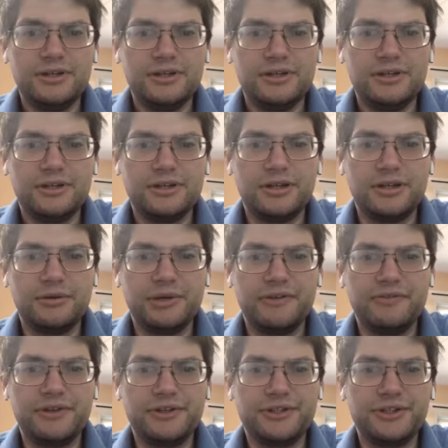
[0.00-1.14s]
Um, if
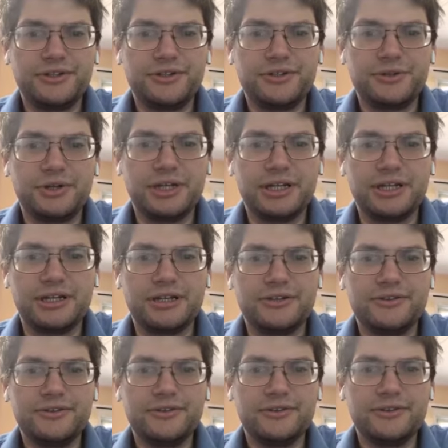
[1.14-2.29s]
you're just joining
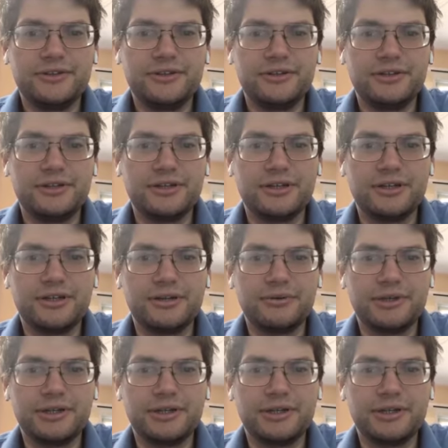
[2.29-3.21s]
us, uh, there we go.